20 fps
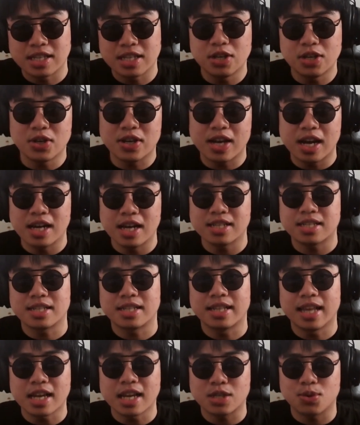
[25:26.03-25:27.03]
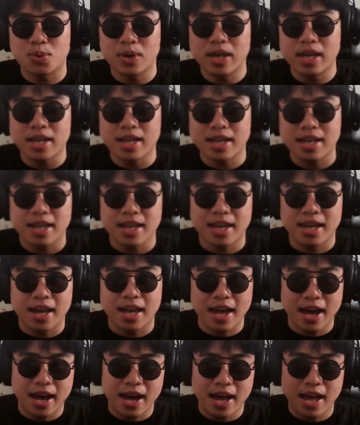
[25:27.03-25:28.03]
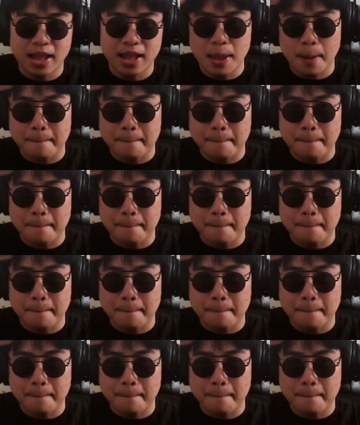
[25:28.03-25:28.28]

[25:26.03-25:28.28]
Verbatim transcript: you guys next week. And